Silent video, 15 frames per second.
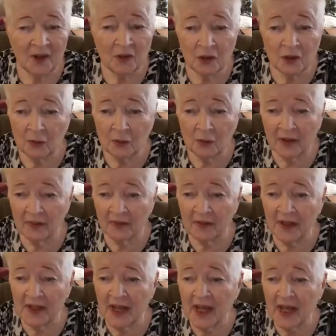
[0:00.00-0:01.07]
So
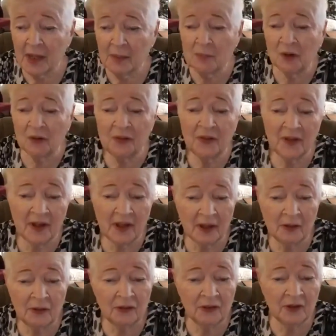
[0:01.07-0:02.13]
the name of
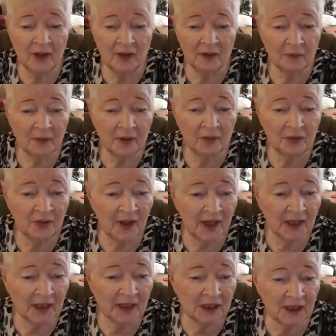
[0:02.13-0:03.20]
this
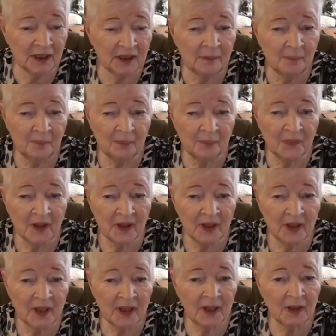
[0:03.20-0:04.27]
reflection
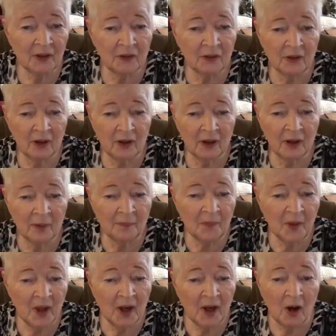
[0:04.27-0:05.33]
is
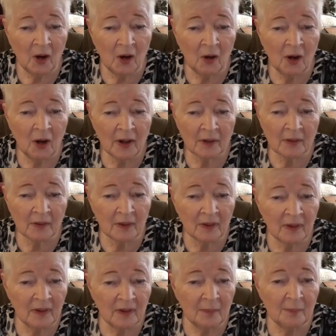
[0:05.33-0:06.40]
art
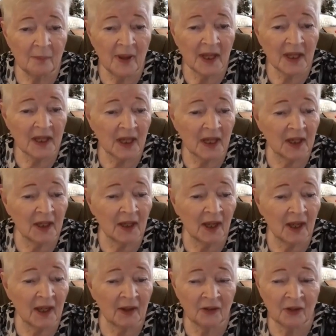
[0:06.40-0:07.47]
making
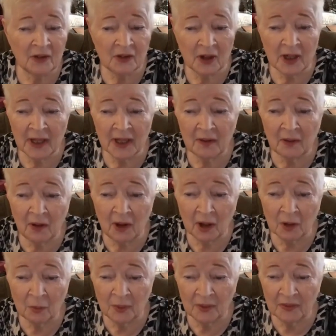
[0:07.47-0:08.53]
as a
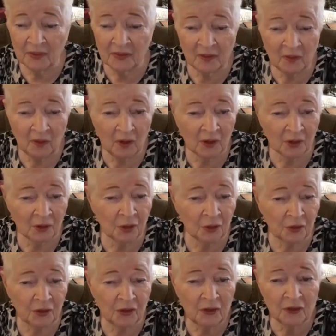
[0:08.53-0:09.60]
dialogue with the
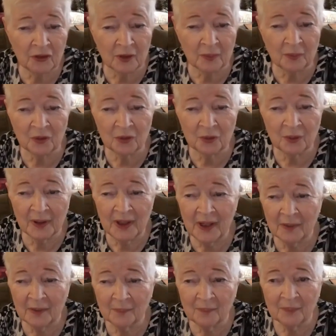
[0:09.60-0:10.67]
larger systems,
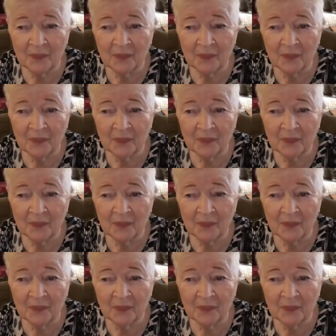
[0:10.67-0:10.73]
right?